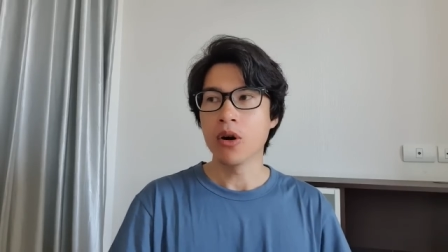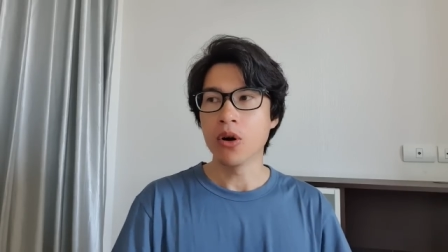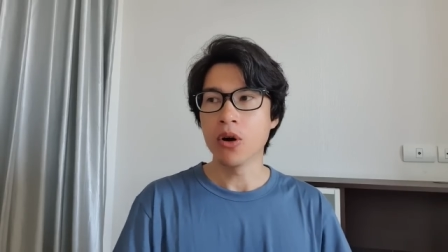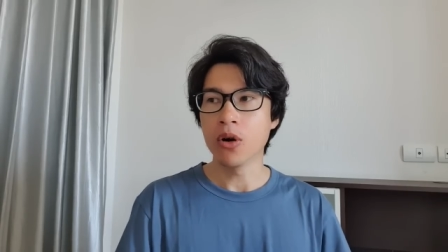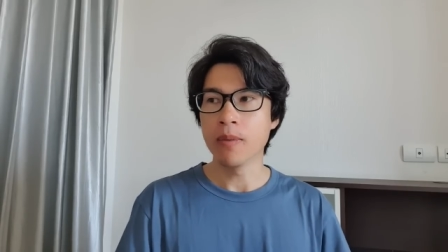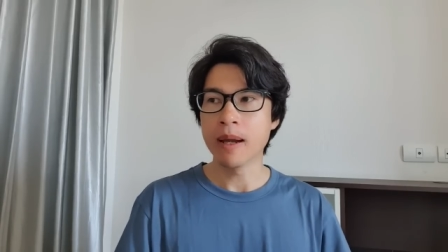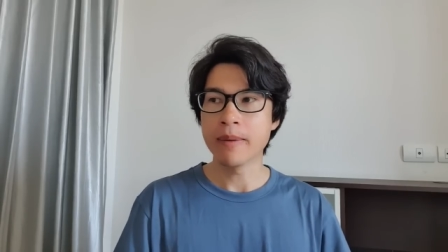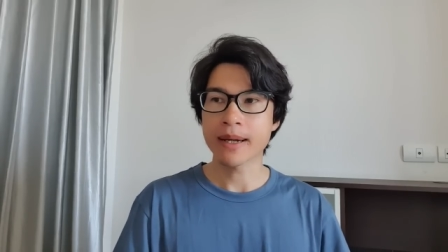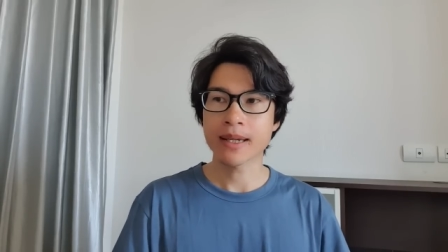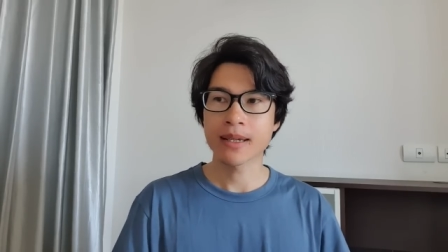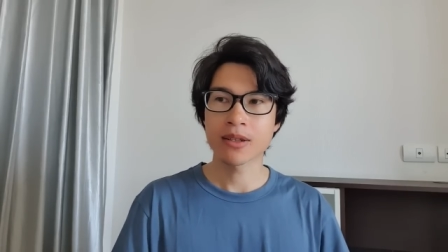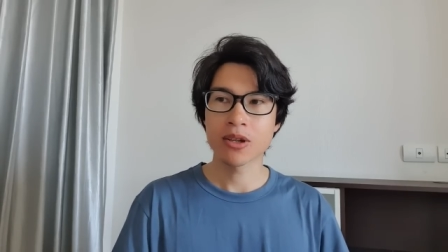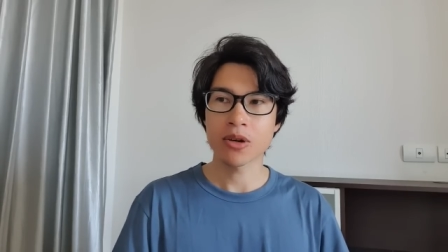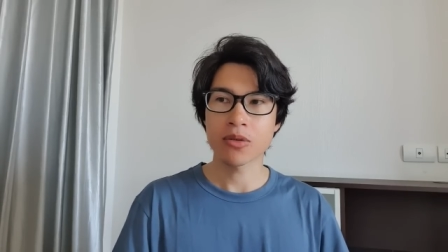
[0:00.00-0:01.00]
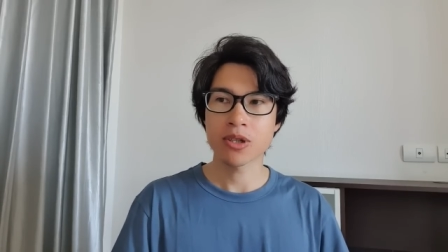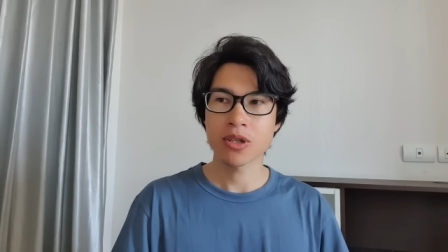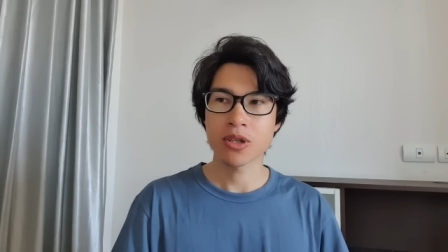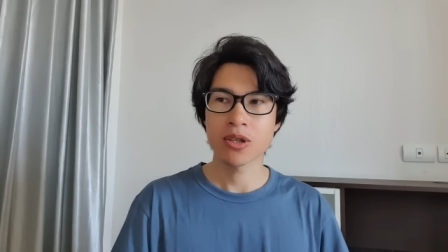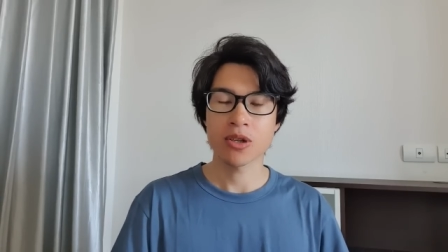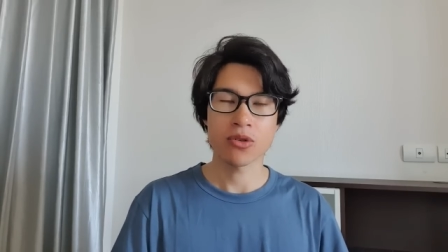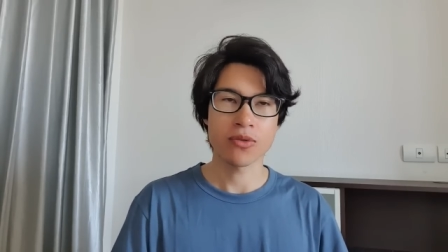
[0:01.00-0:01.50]
Or maybe I could go to
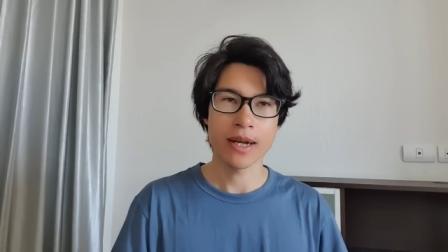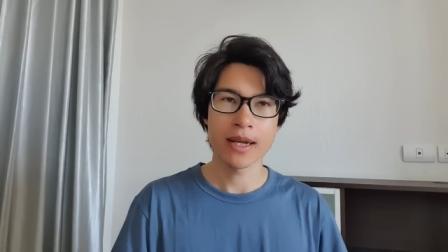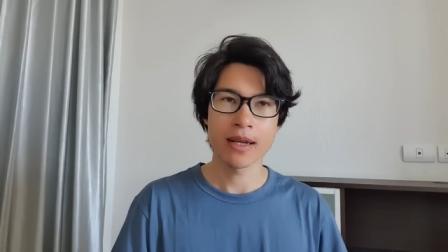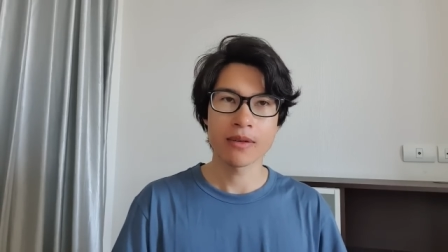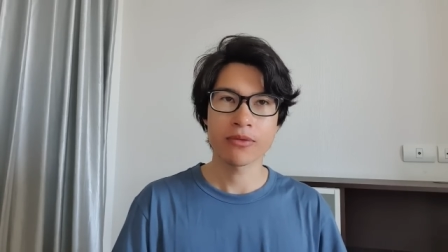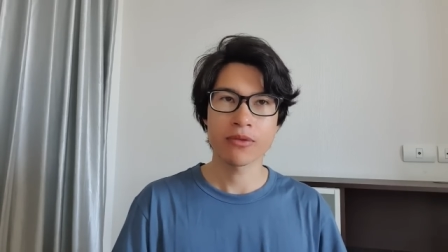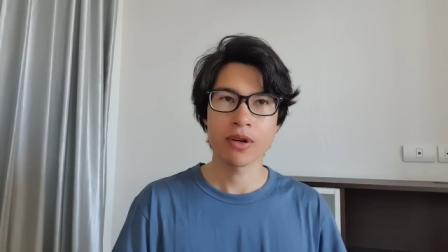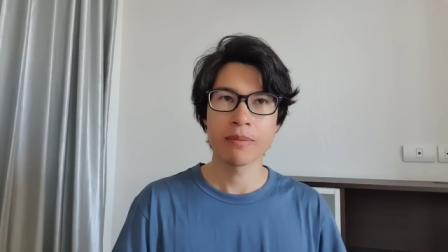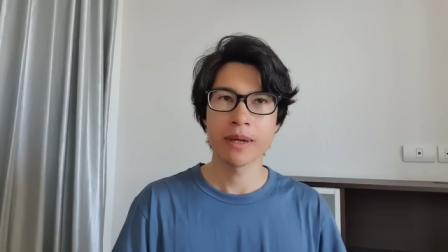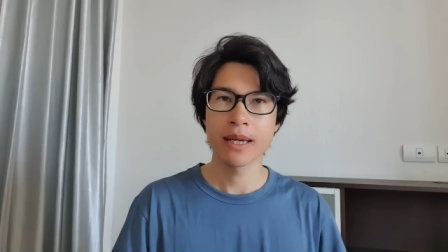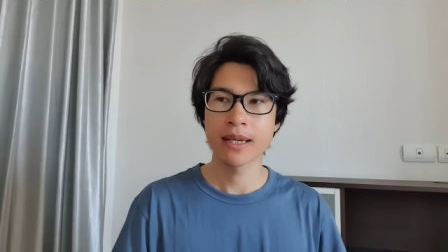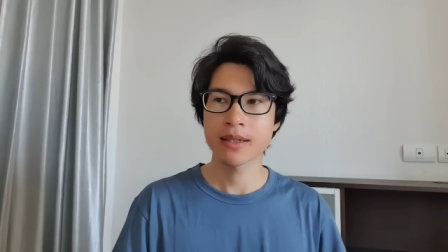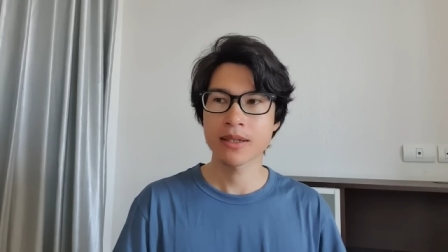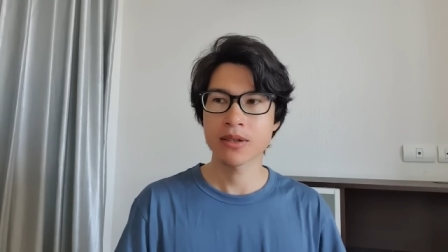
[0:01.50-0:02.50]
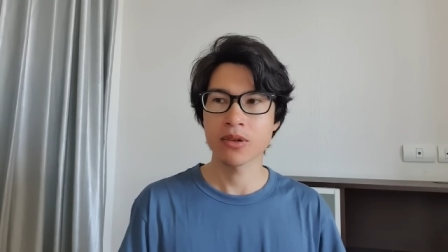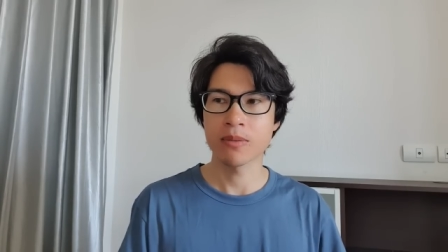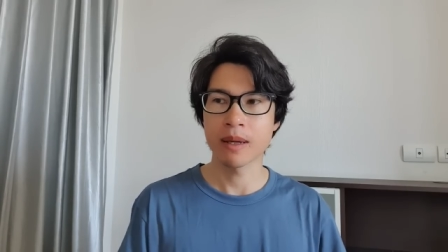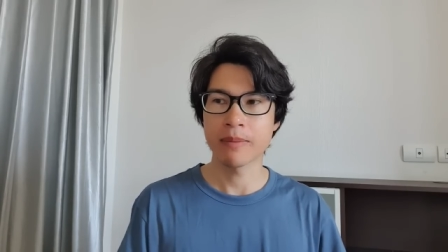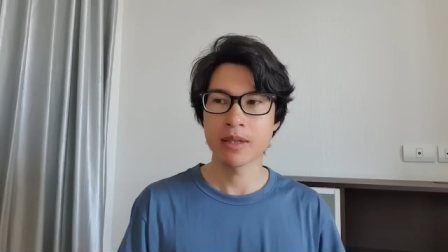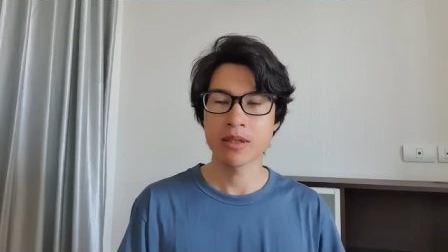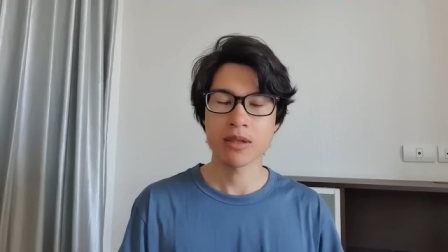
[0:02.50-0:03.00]
Korea for a bit, or
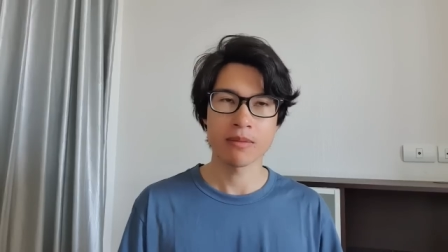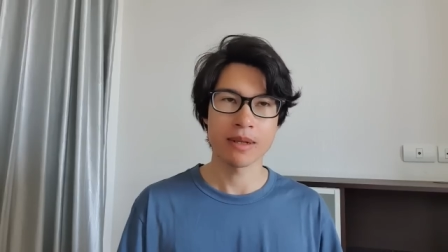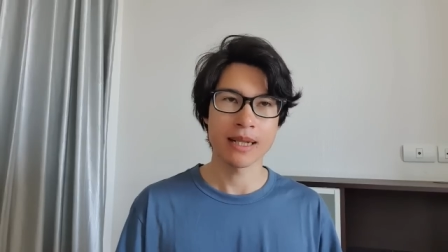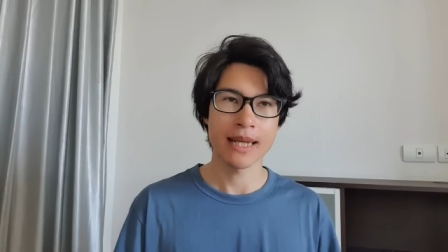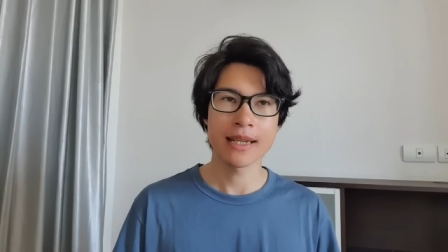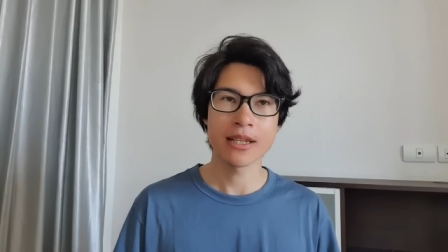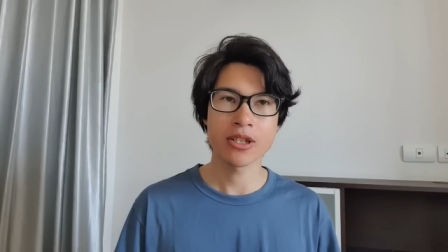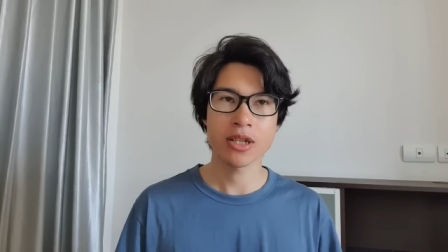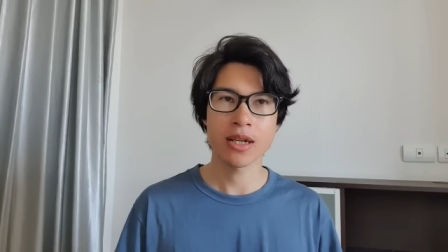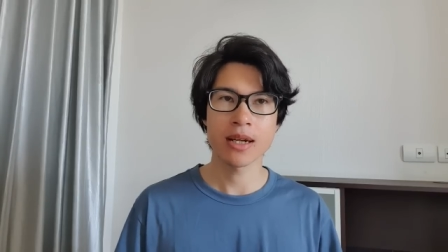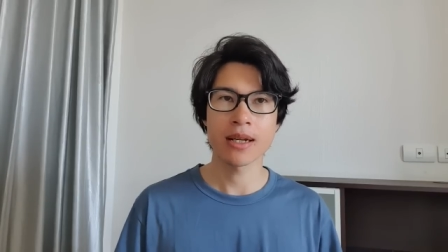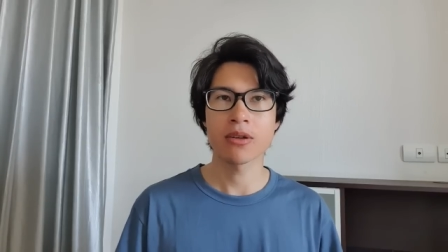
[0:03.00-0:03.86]
maybe to Malaysia.